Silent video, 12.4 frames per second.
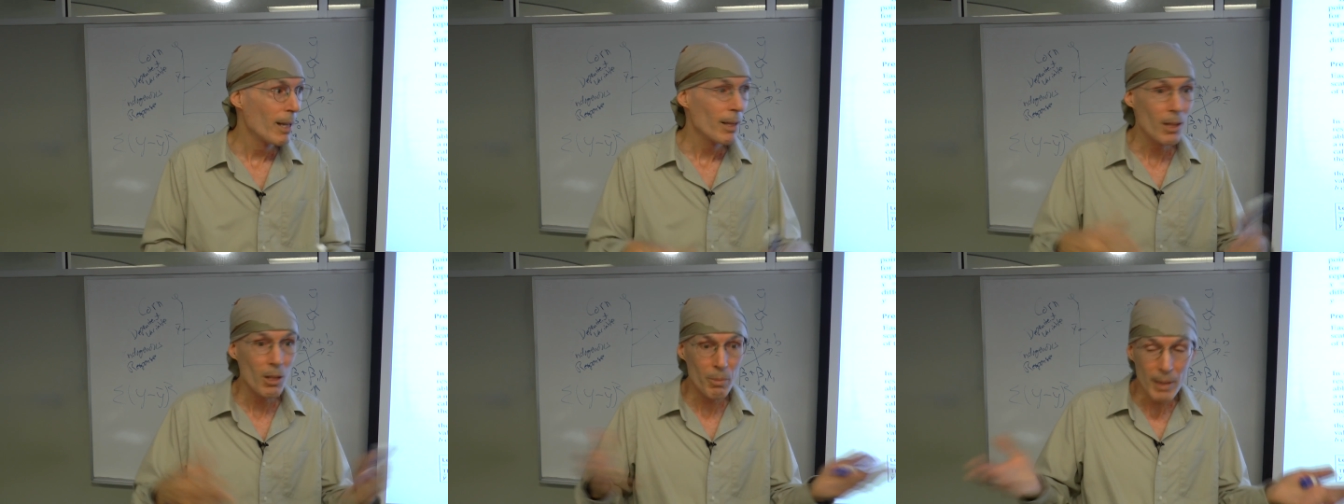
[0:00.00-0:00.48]

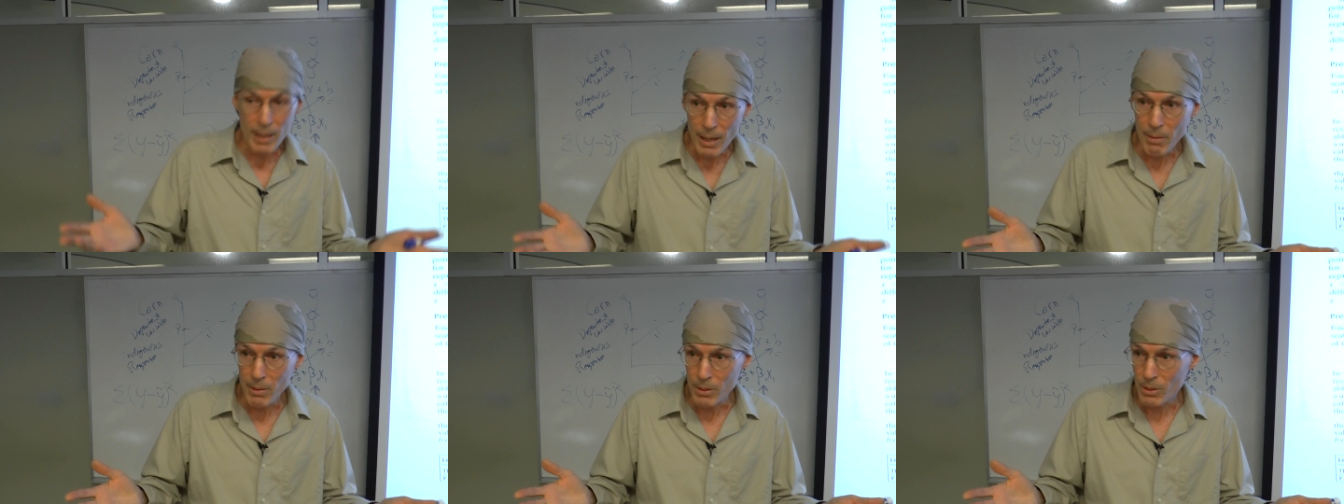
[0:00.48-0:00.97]
there'll be
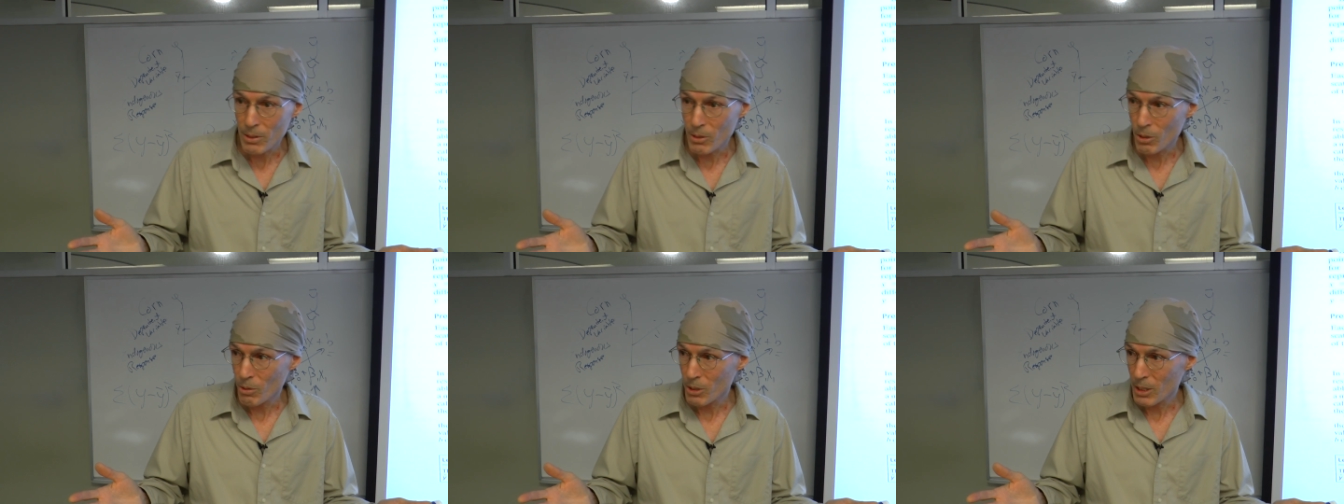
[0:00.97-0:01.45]
errors
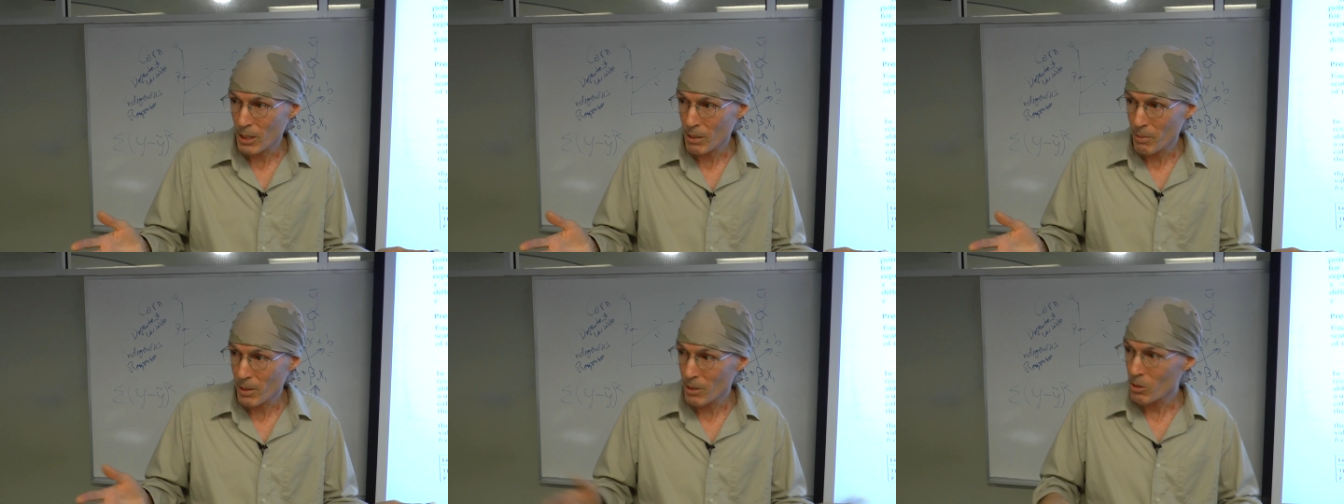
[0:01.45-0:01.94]
associated
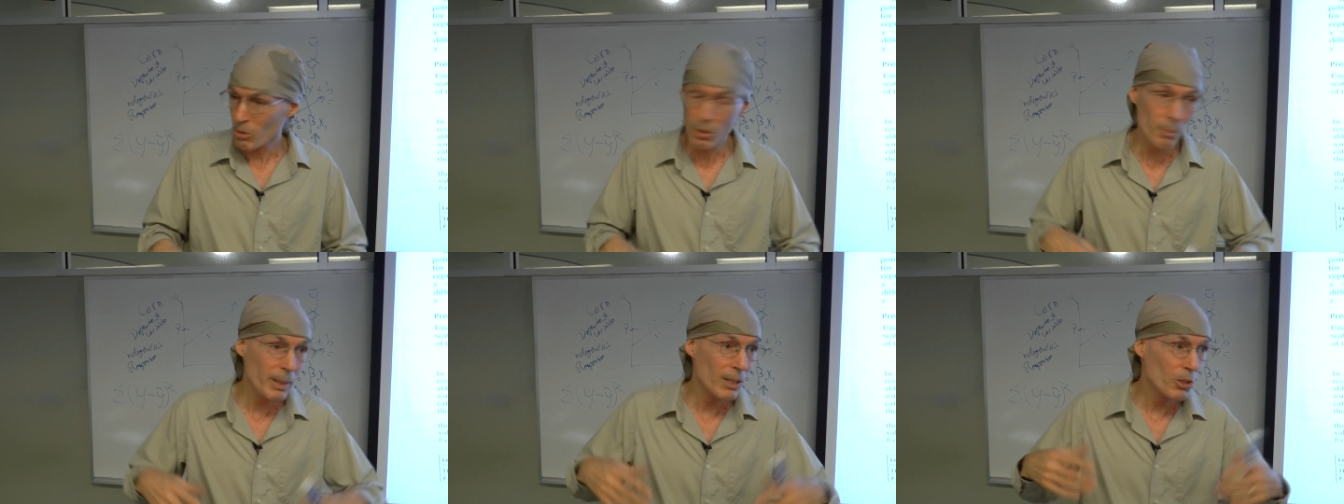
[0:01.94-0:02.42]
with it. There'll
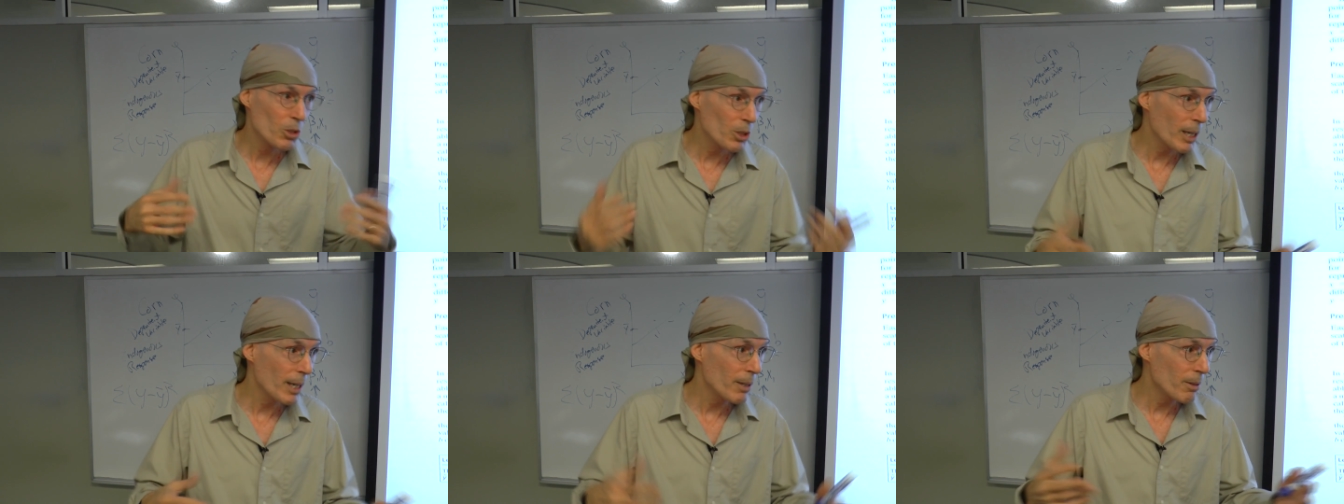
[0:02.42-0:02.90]
be a
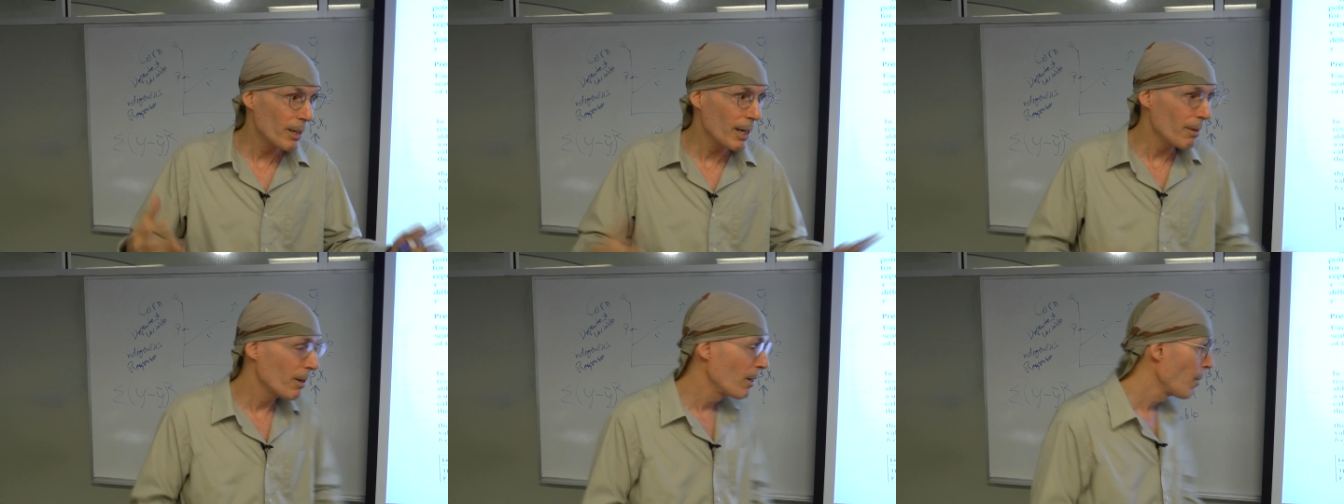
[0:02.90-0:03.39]
standard
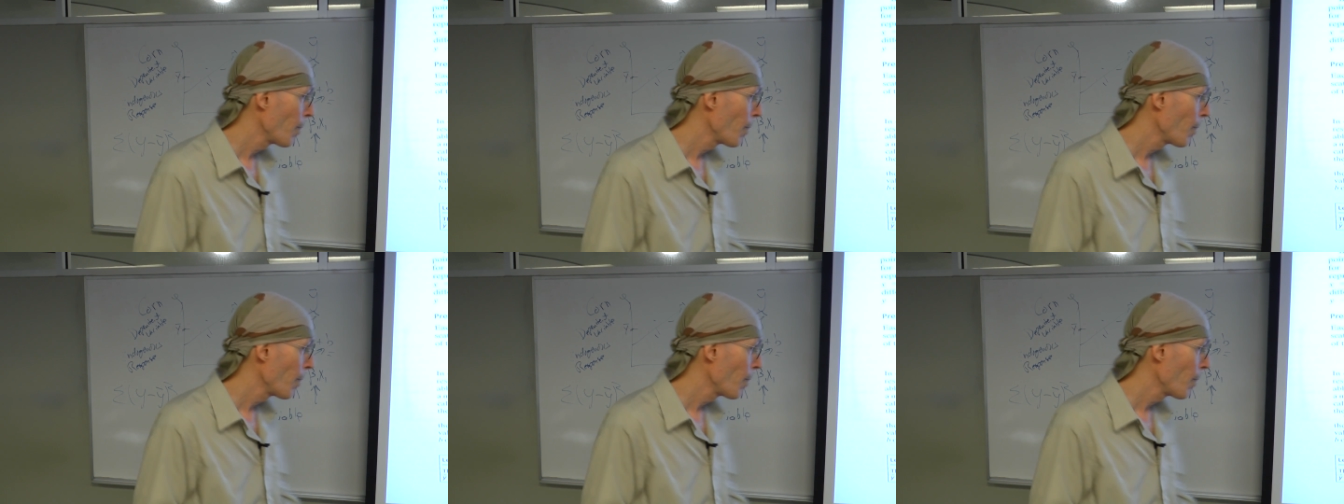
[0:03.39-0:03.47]
error.